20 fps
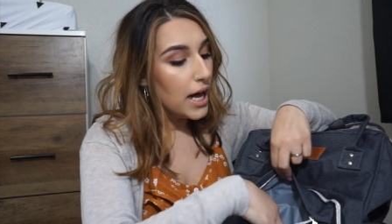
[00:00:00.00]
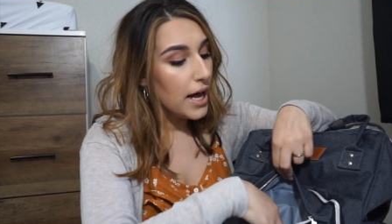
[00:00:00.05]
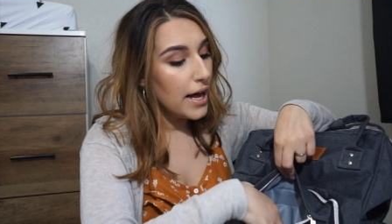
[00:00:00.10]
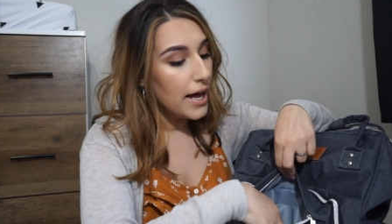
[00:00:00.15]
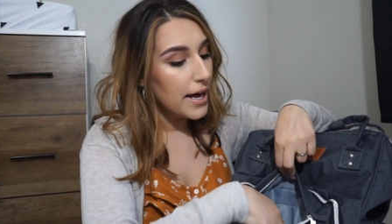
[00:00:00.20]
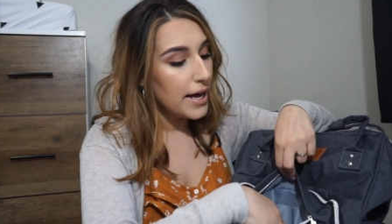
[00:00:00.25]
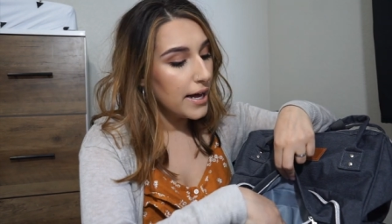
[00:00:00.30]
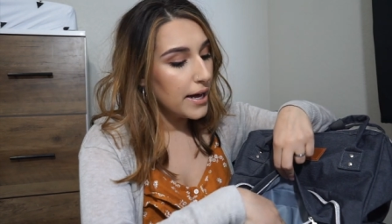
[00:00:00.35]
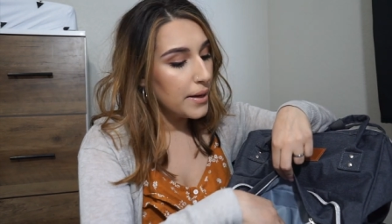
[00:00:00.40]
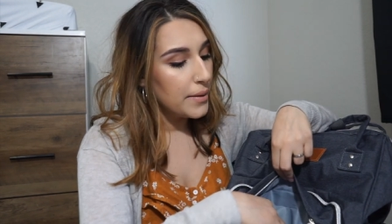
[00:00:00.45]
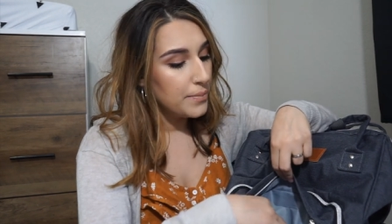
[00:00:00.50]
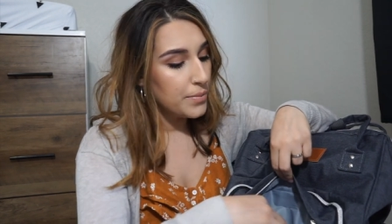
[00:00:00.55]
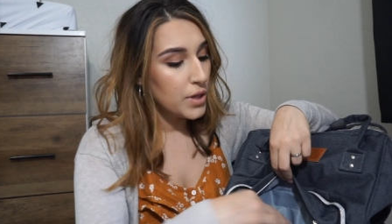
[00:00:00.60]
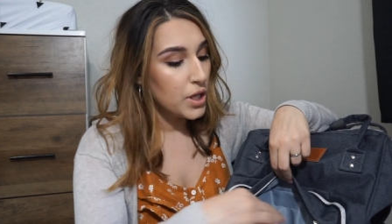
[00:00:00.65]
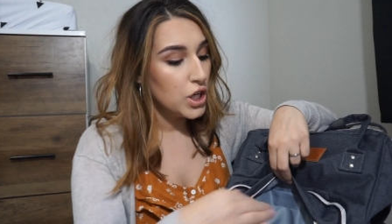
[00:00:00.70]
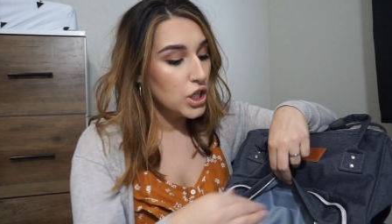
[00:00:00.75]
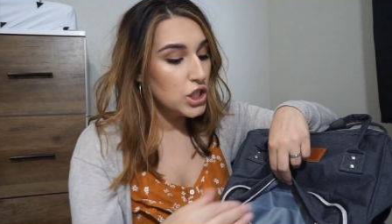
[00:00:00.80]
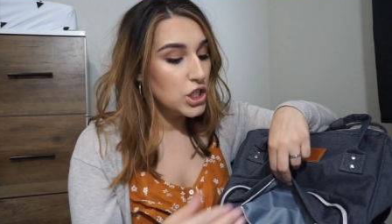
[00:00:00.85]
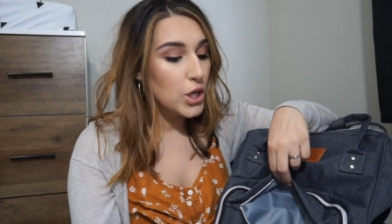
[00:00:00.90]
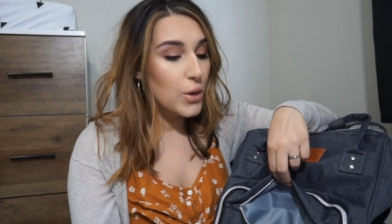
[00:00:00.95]
Um,
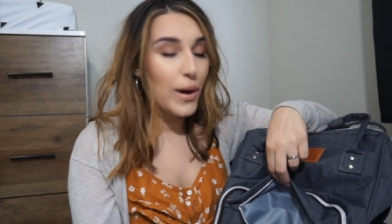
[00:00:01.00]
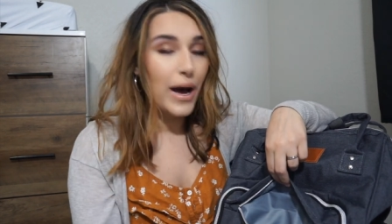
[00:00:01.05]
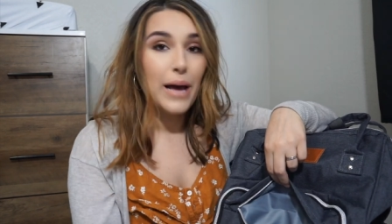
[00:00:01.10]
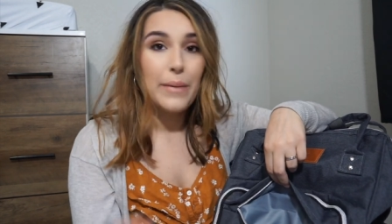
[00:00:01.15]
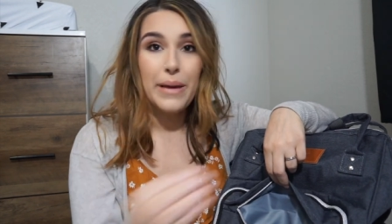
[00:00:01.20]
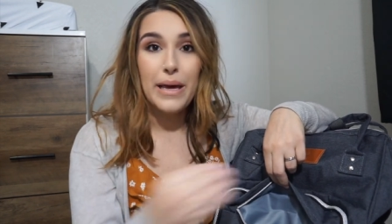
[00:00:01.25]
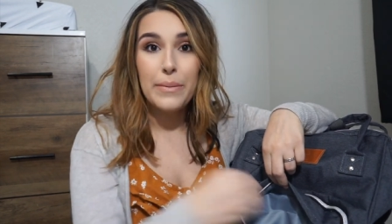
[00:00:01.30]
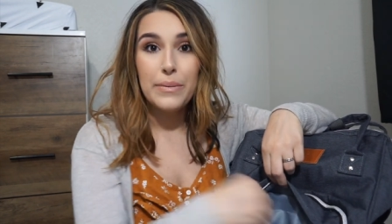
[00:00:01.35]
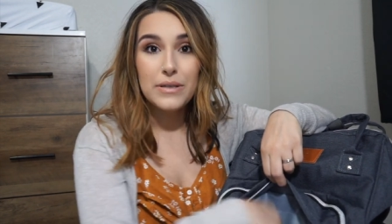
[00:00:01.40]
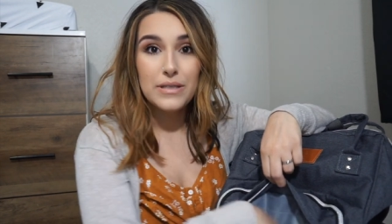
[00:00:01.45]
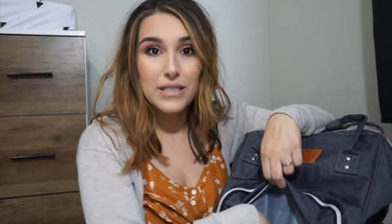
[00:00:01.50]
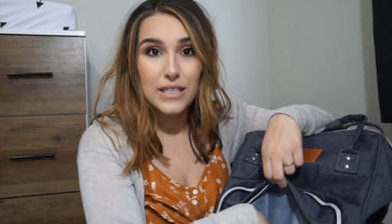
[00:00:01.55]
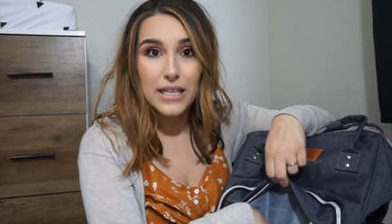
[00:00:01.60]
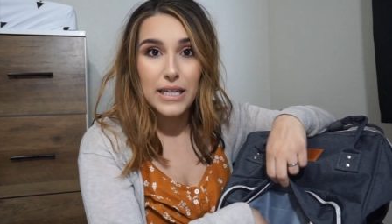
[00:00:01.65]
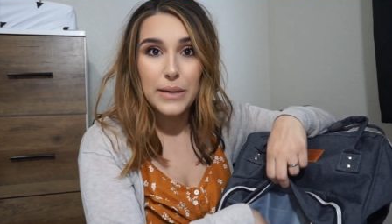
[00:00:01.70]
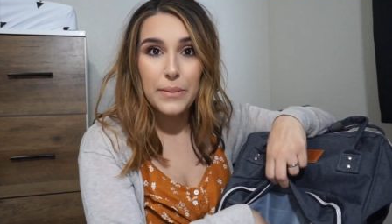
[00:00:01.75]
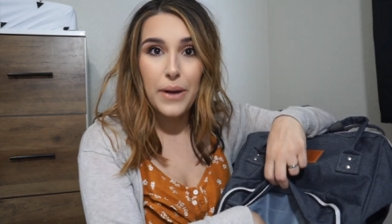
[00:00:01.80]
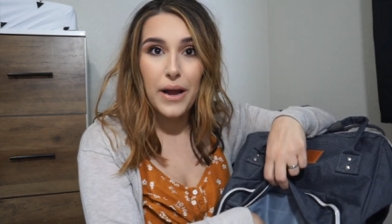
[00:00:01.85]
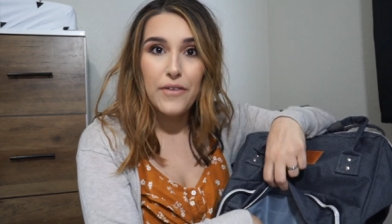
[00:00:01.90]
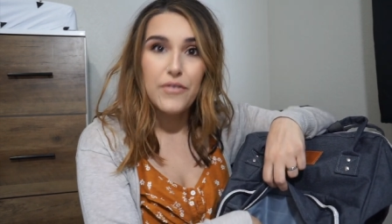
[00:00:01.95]
so I'm able to
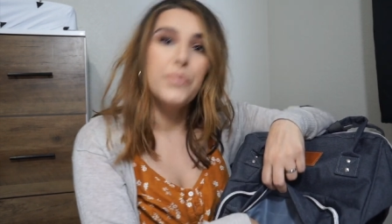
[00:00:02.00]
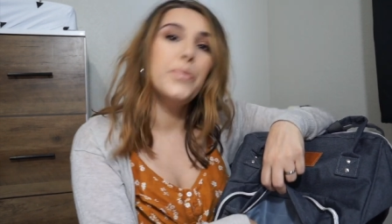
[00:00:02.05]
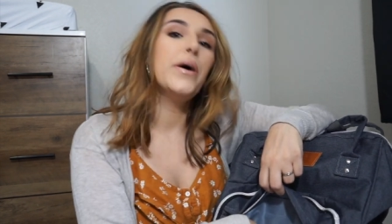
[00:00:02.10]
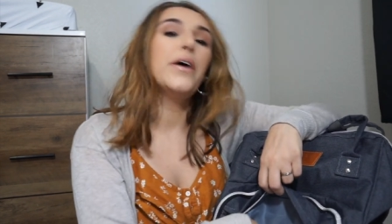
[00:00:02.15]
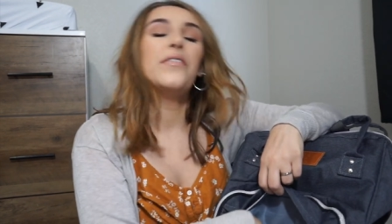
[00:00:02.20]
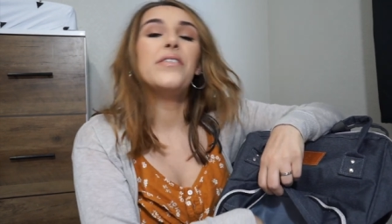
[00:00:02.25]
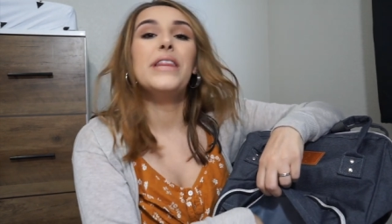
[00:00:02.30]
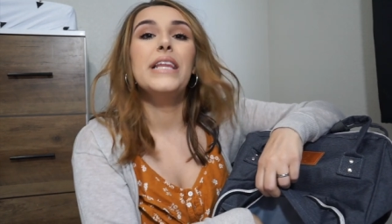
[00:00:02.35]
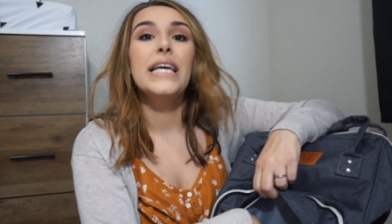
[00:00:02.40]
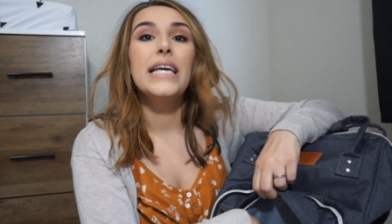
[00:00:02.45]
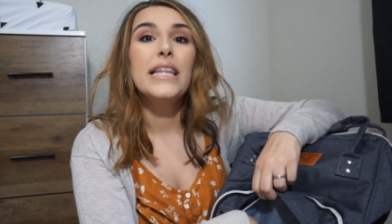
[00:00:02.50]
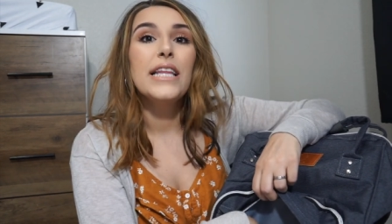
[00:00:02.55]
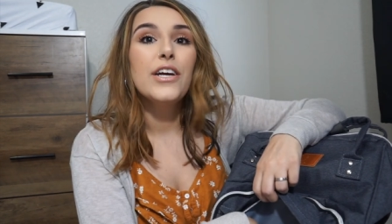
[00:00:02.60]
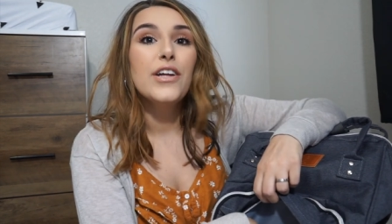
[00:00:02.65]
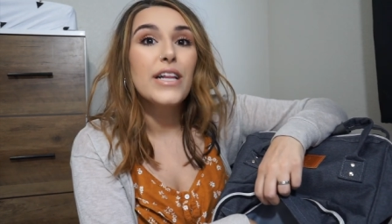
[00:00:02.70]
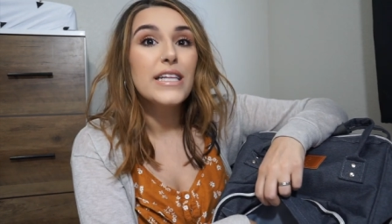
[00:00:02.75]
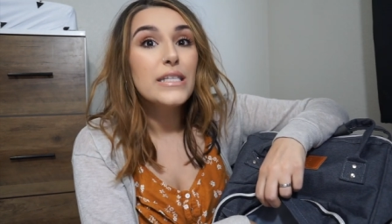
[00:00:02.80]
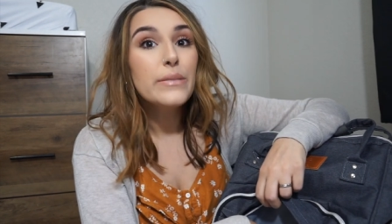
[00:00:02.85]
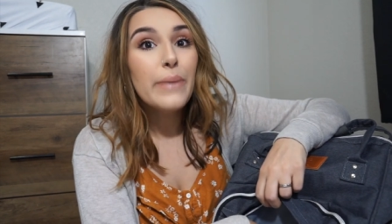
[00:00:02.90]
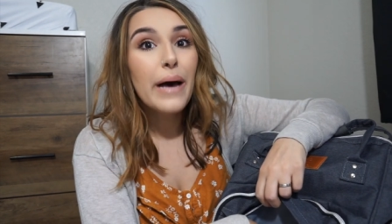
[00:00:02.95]
like put everything in there
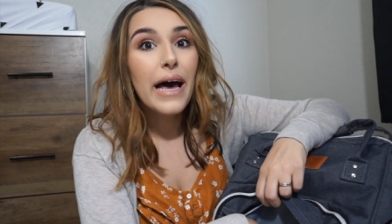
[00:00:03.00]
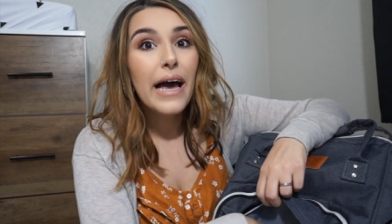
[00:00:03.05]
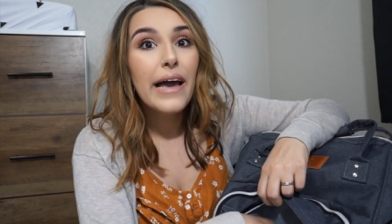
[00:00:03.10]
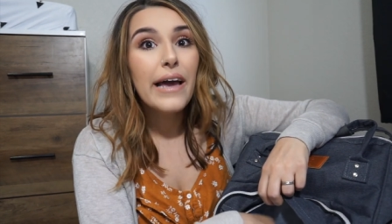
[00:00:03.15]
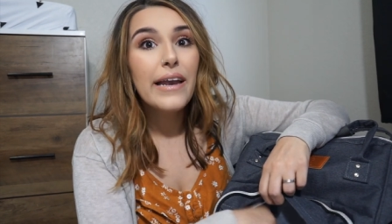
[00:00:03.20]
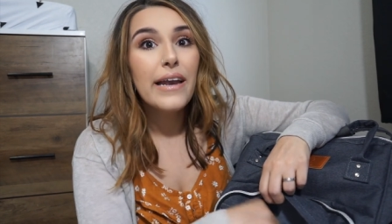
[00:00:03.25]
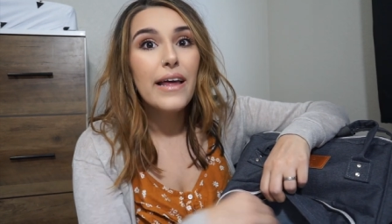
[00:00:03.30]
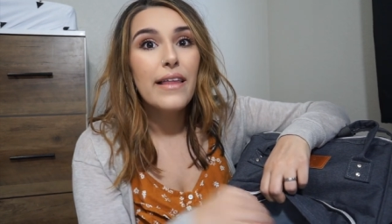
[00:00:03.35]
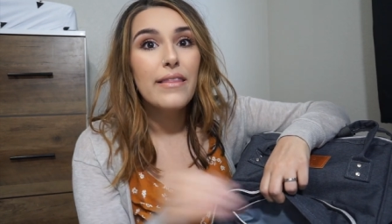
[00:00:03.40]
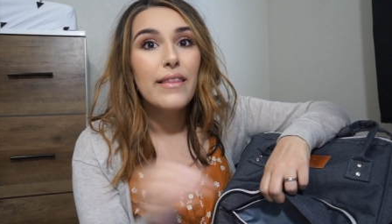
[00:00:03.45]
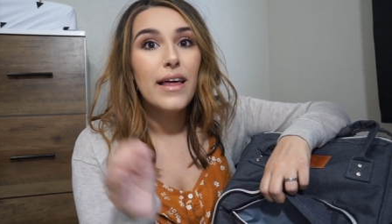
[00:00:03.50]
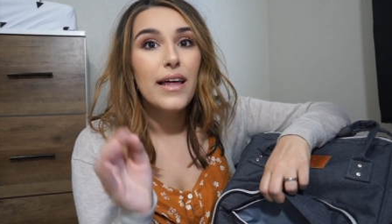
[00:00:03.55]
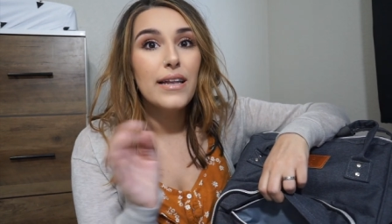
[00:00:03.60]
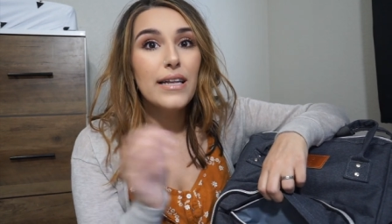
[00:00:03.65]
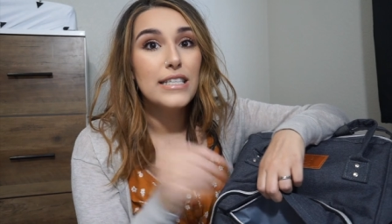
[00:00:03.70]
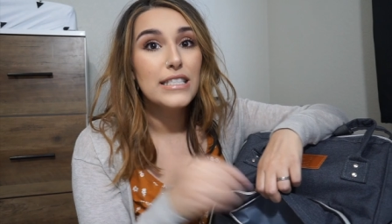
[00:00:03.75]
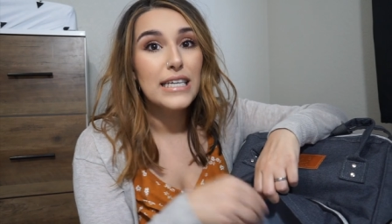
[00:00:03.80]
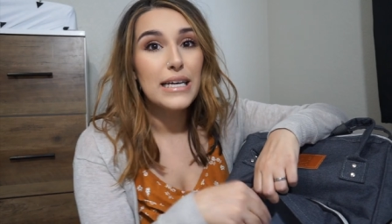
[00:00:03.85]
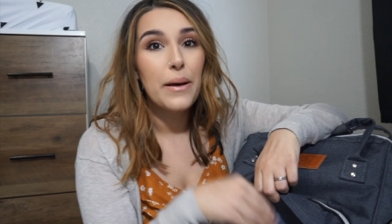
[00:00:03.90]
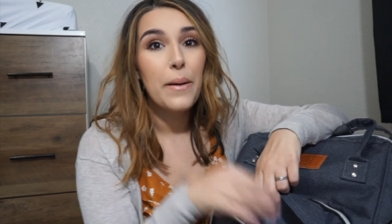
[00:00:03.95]
that's mine and then
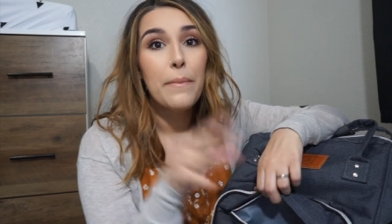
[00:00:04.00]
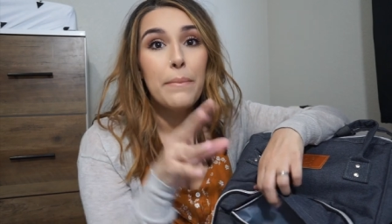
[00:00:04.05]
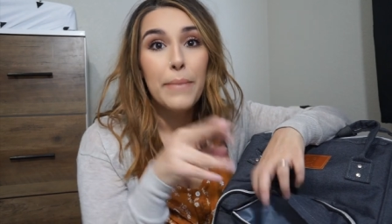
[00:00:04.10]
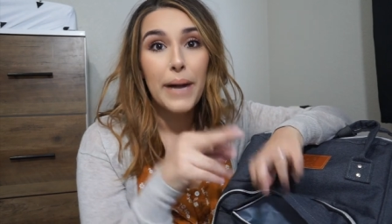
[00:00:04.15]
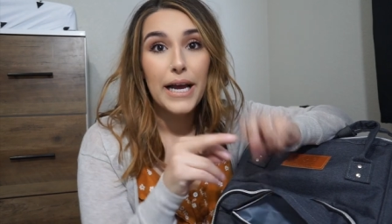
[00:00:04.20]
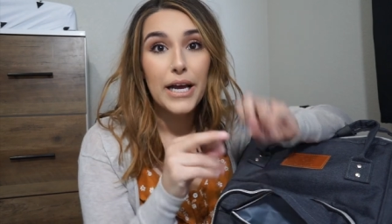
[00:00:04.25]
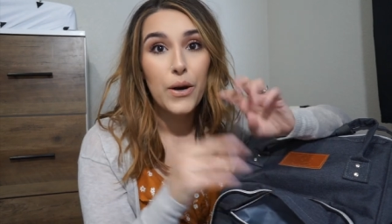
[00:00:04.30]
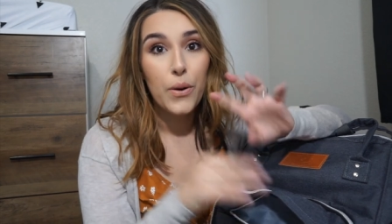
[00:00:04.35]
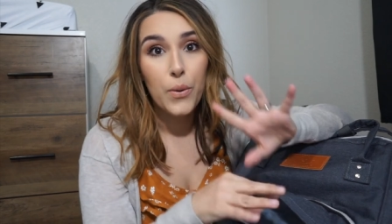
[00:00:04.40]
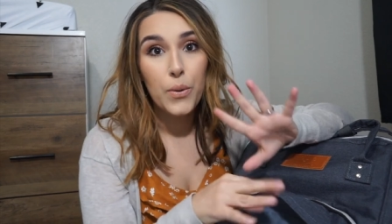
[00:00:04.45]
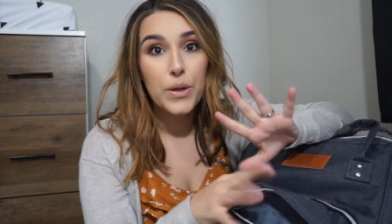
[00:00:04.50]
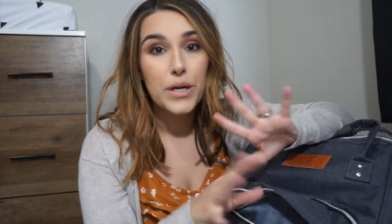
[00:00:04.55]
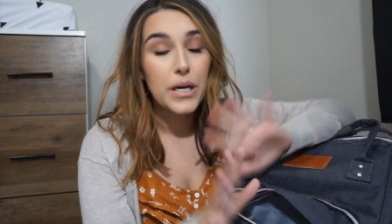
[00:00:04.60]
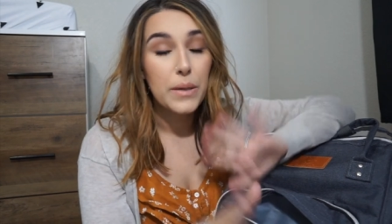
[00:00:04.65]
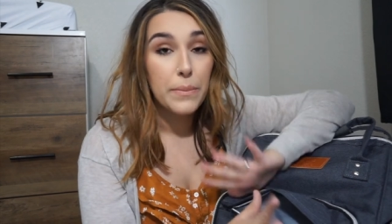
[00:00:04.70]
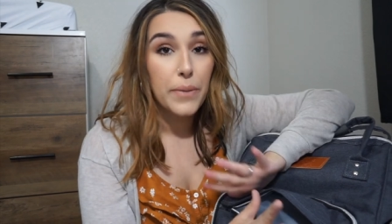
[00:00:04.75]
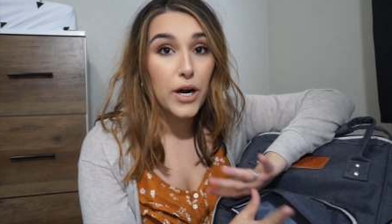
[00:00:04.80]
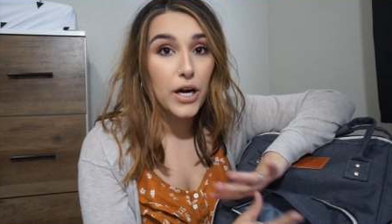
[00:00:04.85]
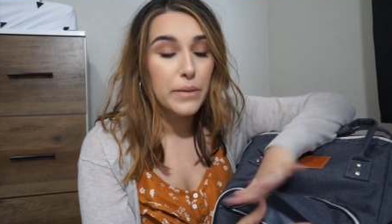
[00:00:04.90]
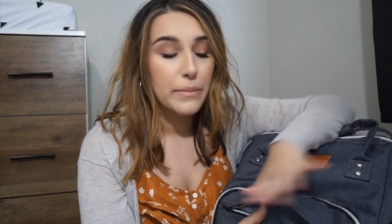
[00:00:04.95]
it's like my own
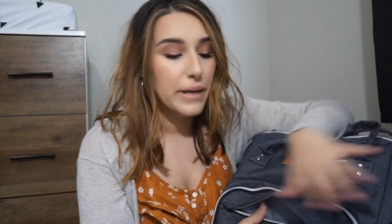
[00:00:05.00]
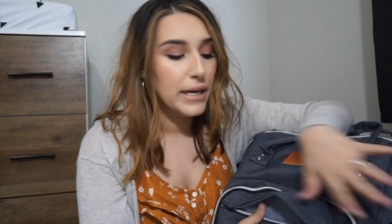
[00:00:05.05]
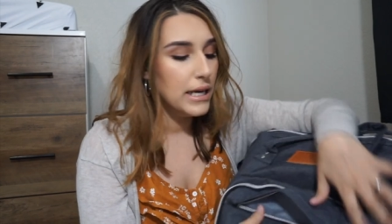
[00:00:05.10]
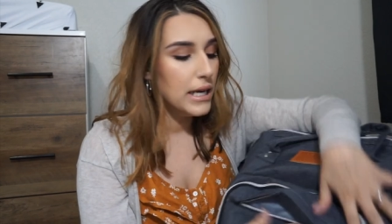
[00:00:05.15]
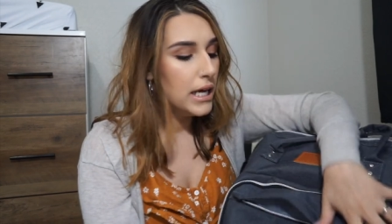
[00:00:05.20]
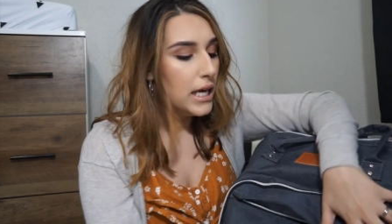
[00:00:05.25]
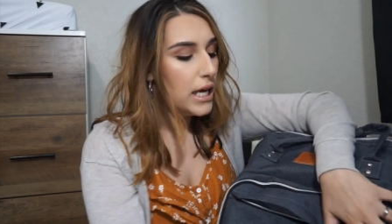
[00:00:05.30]
compartment.